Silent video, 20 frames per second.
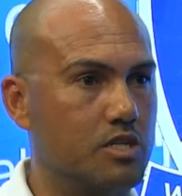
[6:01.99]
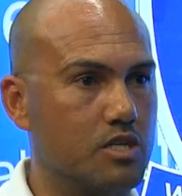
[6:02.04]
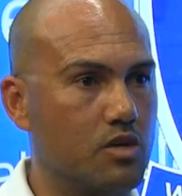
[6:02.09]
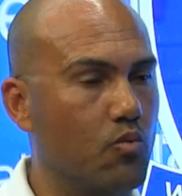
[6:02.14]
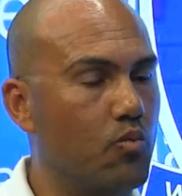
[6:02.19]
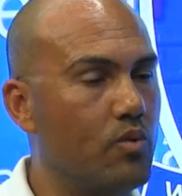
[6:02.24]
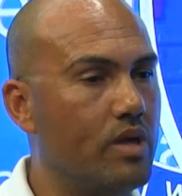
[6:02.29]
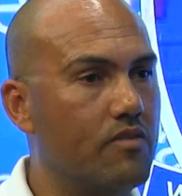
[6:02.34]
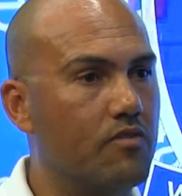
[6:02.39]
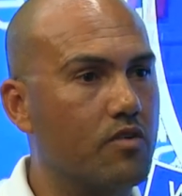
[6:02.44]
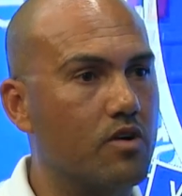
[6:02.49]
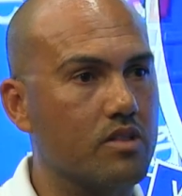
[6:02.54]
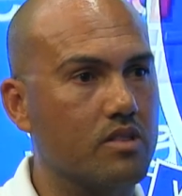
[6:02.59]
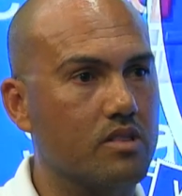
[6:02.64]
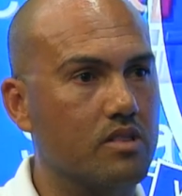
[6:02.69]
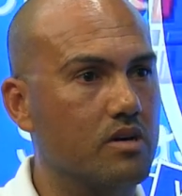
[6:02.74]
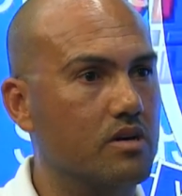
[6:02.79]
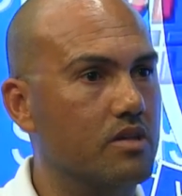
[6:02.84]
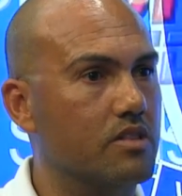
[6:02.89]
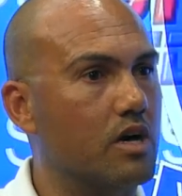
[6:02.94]
So we've
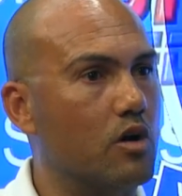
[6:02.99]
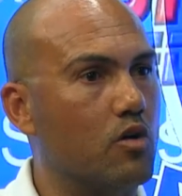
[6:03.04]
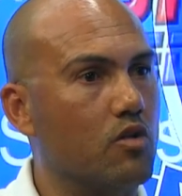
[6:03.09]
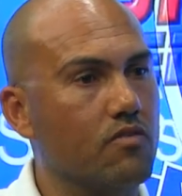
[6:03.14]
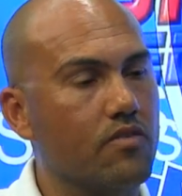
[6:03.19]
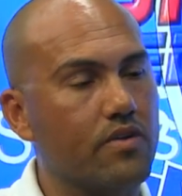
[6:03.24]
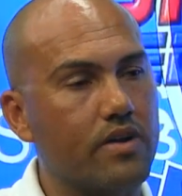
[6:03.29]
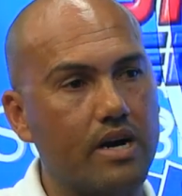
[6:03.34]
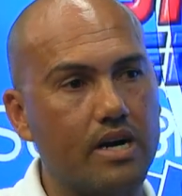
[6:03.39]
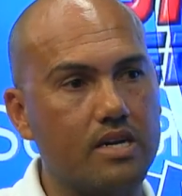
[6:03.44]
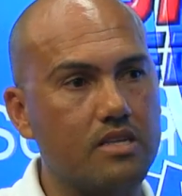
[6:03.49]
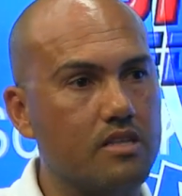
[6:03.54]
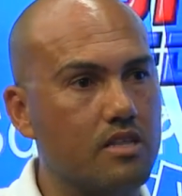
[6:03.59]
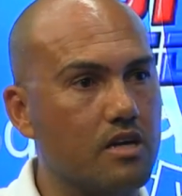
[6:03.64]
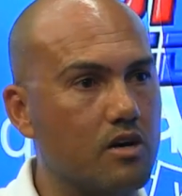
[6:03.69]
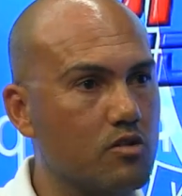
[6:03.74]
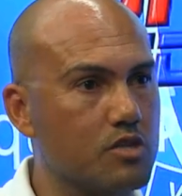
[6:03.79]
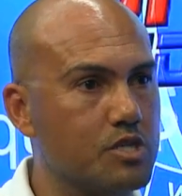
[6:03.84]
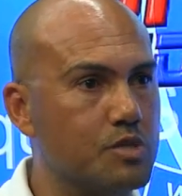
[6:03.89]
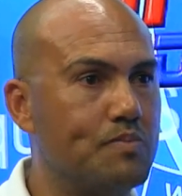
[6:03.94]
got the whole variety,
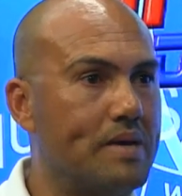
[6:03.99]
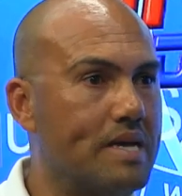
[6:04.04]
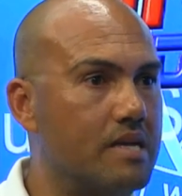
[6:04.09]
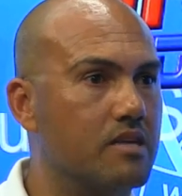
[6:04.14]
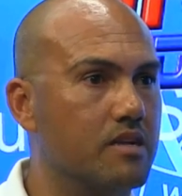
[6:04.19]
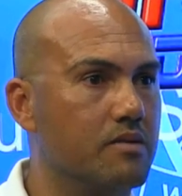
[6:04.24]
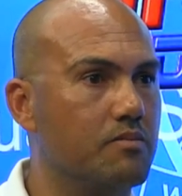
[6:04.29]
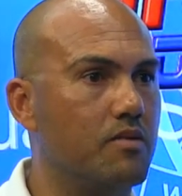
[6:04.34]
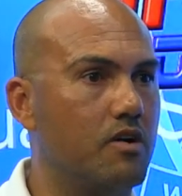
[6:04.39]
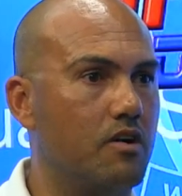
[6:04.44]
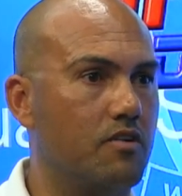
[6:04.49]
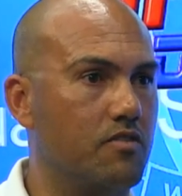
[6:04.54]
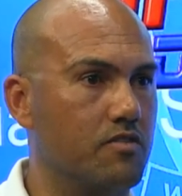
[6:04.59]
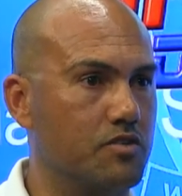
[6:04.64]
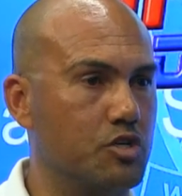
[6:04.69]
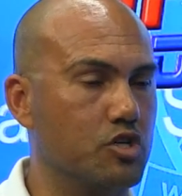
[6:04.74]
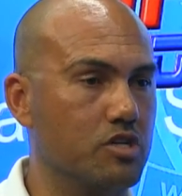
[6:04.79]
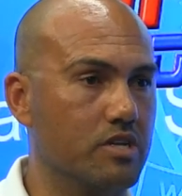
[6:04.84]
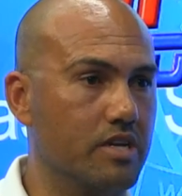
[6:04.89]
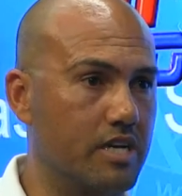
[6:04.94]
the whole spectrum
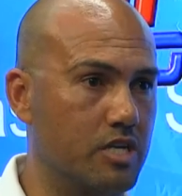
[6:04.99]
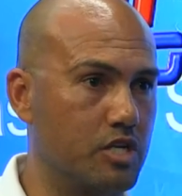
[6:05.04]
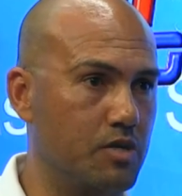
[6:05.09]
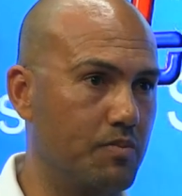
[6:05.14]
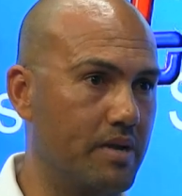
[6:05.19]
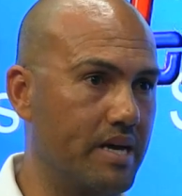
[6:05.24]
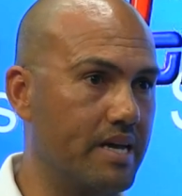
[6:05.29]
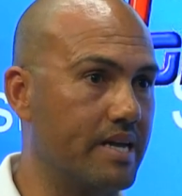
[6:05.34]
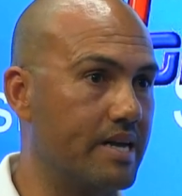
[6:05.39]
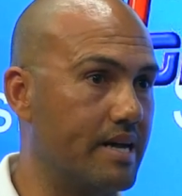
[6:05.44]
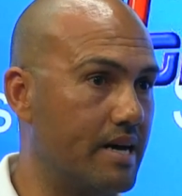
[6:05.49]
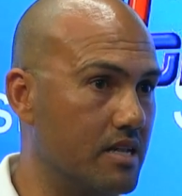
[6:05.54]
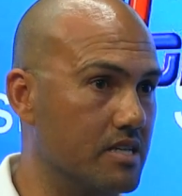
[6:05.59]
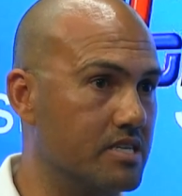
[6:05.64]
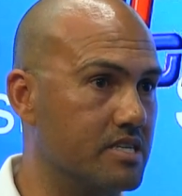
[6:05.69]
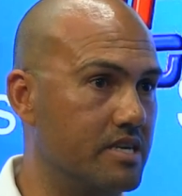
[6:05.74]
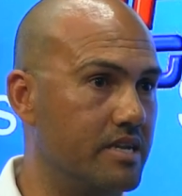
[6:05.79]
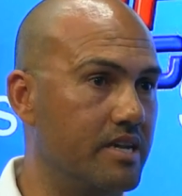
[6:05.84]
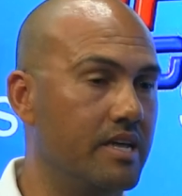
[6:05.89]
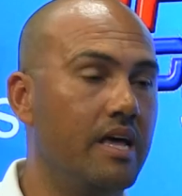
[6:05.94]
of children actually playing in
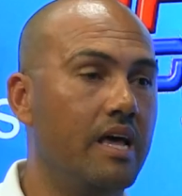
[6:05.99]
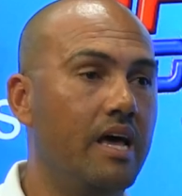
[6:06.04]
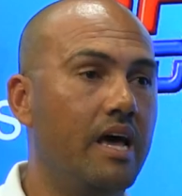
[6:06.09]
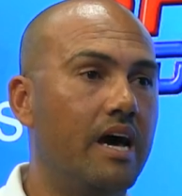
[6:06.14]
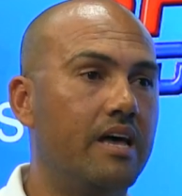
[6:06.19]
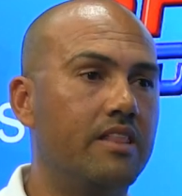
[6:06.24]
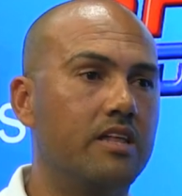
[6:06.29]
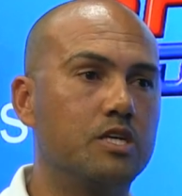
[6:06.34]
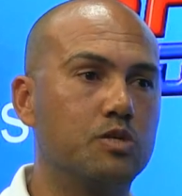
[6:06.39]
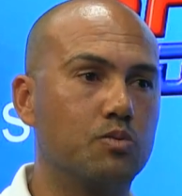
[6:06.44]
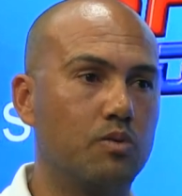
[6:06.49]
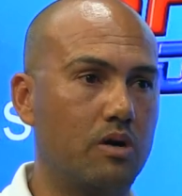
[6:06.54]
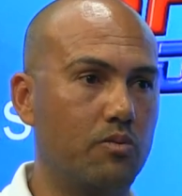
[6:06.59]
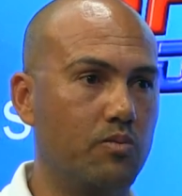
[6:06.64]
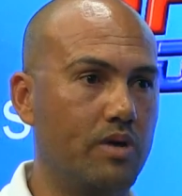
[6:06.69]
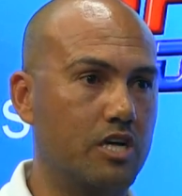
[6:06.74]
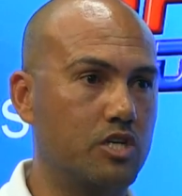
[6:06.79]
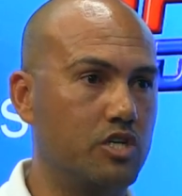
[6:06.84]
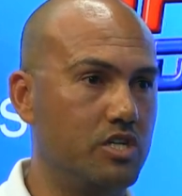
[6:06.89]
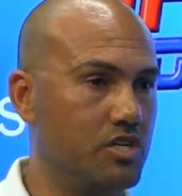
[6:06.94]
Lsen. And that is why
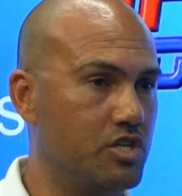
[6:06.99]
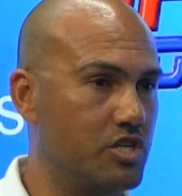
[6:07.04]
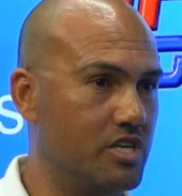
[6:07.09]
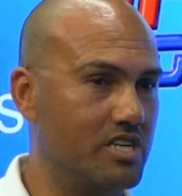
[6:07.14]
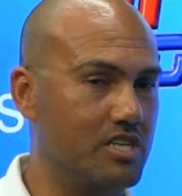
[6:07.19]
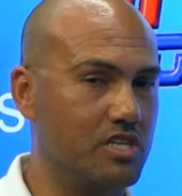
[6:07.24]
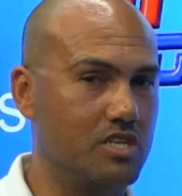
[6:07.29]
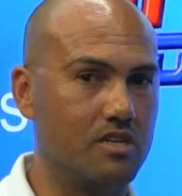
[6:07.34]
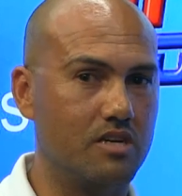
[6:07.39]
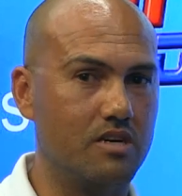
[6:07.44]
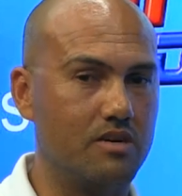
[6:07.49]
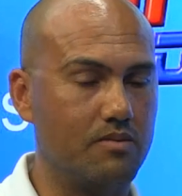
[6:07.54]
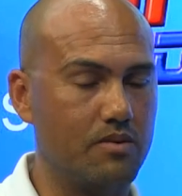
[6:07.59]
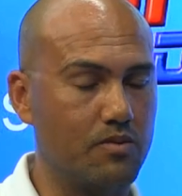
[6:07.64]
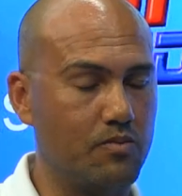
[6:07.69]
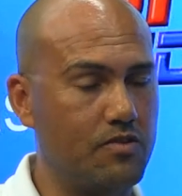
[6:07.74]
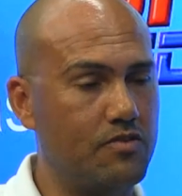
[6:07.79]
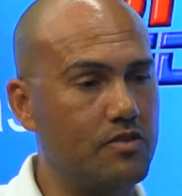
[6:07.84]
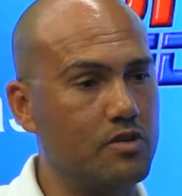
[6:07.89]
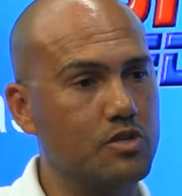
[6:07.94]
we actually
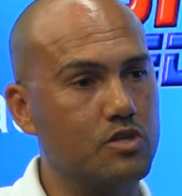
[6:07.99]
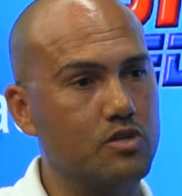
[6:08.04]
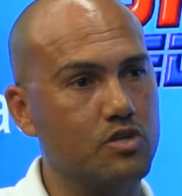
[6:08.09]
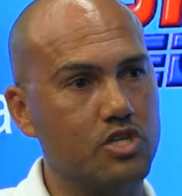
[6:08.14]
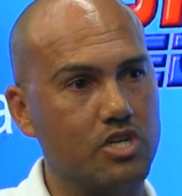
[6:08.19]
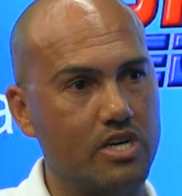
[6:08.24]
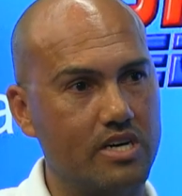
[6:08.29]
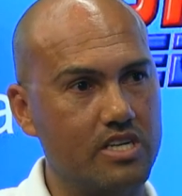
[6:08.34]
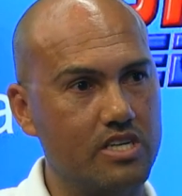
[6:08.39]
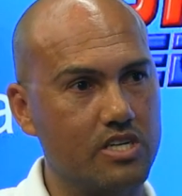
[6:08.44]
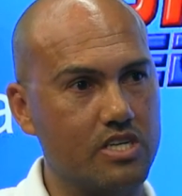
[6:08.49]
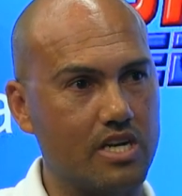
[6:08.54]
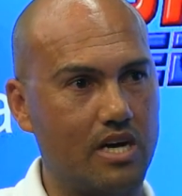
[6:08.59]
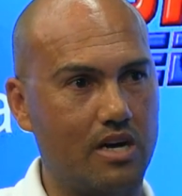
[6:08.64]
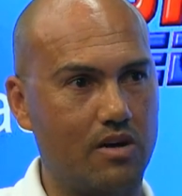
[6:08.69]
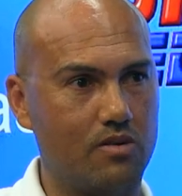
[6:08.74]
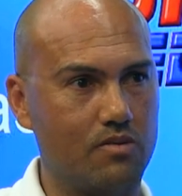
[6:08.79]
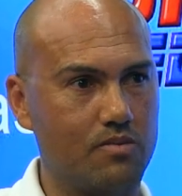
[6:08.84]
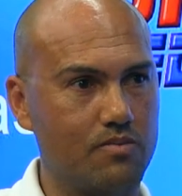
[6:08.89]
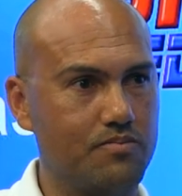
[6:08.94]
refused to change
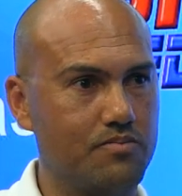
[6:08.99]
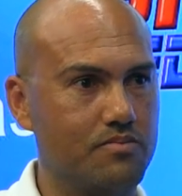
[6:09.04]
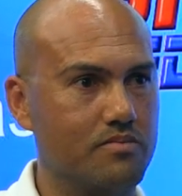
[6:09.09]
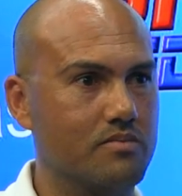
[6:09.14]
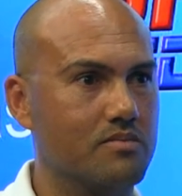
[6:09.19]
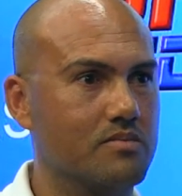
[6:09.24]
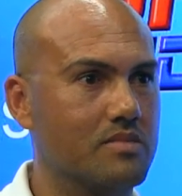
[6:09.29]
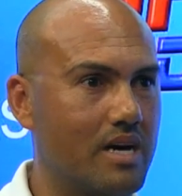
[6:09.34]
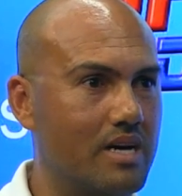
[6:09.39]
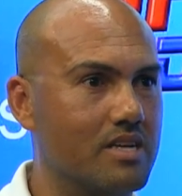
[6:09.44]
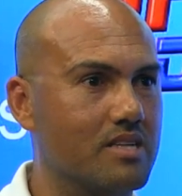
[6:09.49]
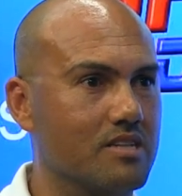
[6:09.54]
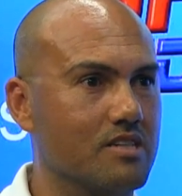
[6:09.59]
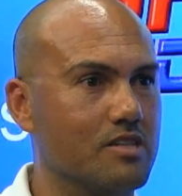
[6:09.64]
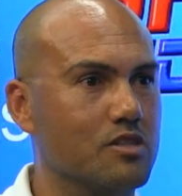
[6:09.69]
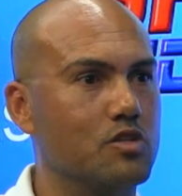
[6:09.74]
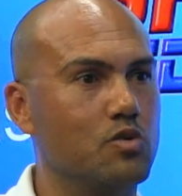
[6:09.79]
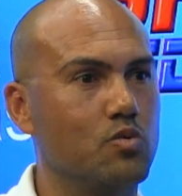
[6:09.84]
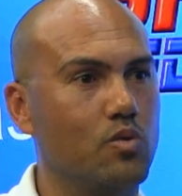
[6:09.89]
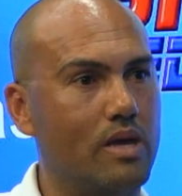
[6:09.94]
our
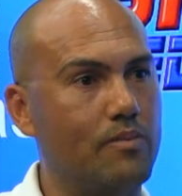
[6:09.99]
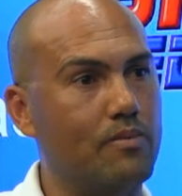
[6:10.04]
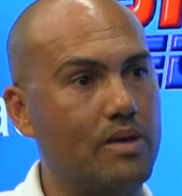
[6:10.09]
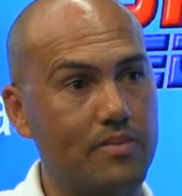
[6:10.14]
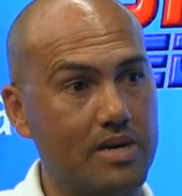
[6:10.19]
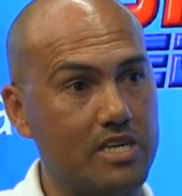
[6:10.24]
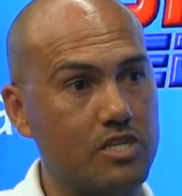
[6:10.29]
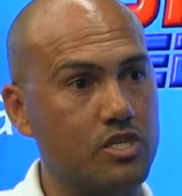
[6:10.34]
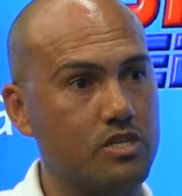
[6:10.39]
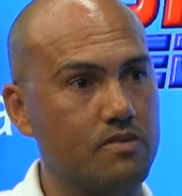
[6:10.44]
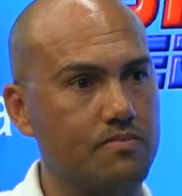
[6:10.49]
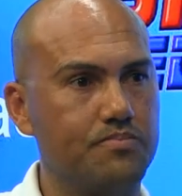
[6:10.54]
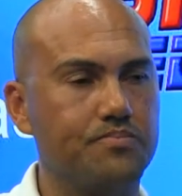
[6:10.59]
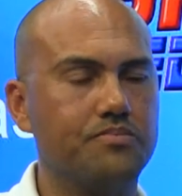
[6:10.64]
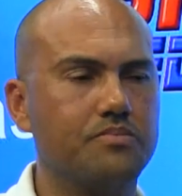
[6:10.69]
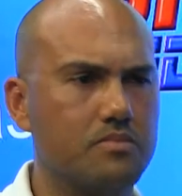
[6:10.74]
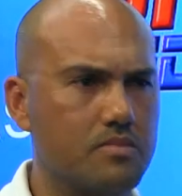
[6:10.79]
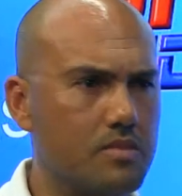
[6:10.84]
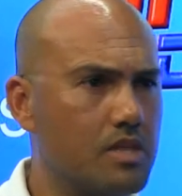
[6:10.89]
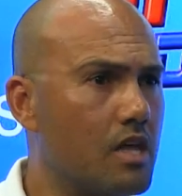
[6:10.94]
title to MMH.
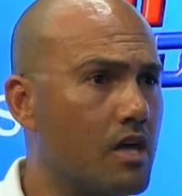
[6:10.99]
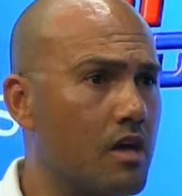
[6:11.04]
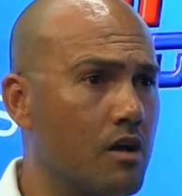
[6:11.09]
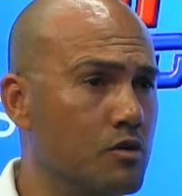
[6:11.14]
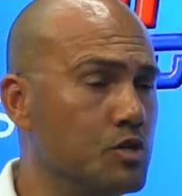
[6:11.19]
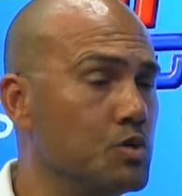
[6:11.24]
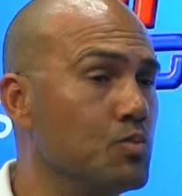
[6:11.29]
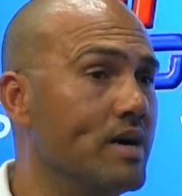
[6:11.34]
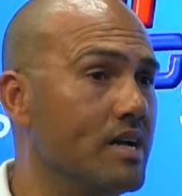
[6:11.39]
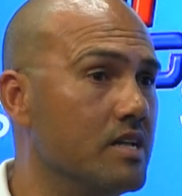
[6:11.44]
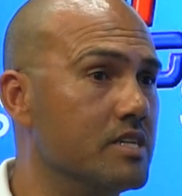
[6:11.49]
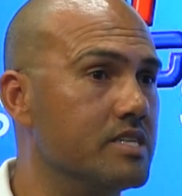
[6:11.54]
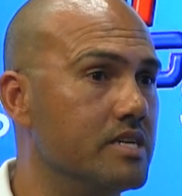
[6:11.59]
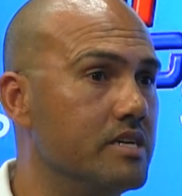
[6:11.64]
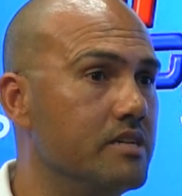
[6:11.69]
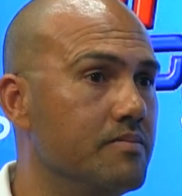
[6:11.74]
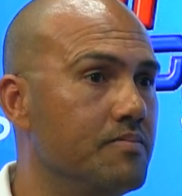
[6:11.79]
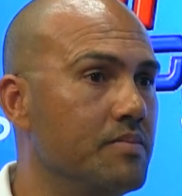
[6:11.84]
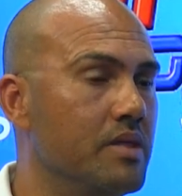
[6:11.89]
Because we're Lsen.